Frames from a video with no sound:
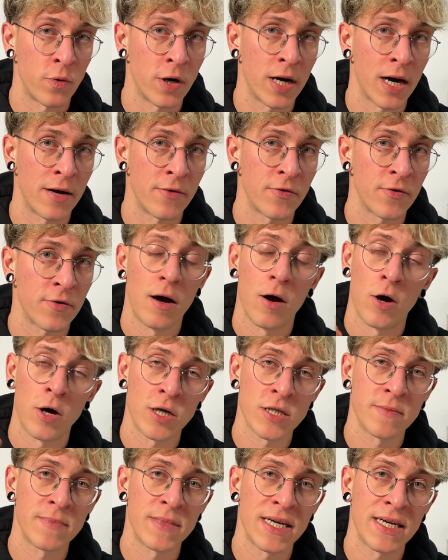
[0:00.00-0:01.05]
counter.
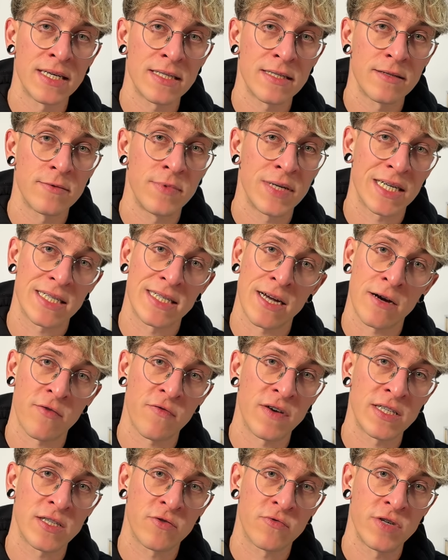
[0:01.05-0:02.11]
Awesome thing is, we can
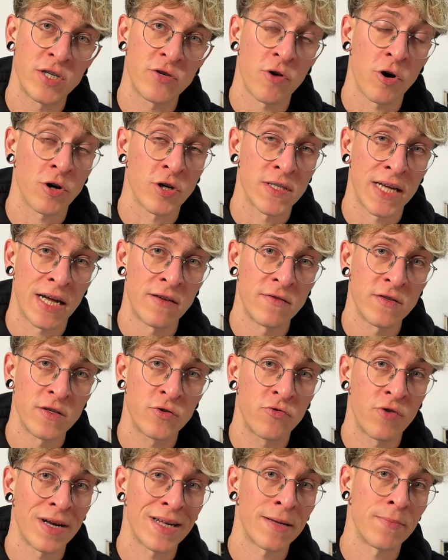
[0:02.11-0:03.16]
sacrifice a creature ourselves to
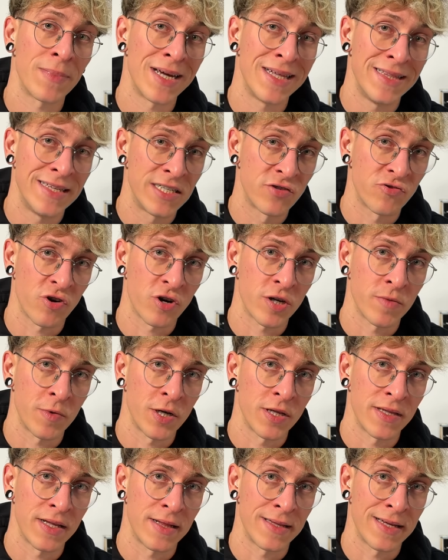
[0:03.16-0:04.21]
grant them indestructible
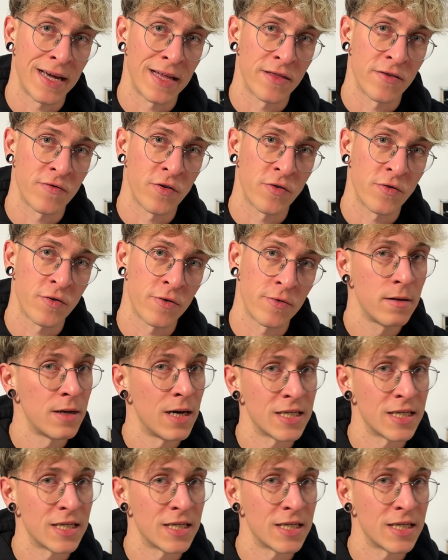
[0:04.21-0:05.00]
until the end of the turn.